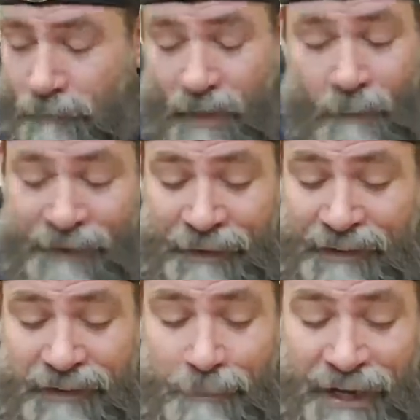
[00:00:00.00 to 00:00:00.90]
But this is
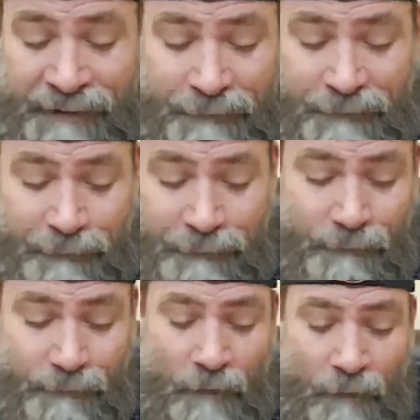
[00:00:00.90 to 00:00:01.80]
amazing.
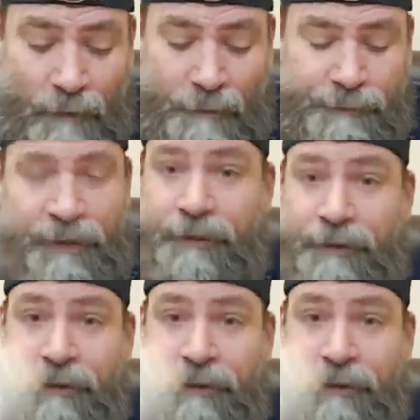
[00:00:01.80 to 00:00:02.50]
Dude, you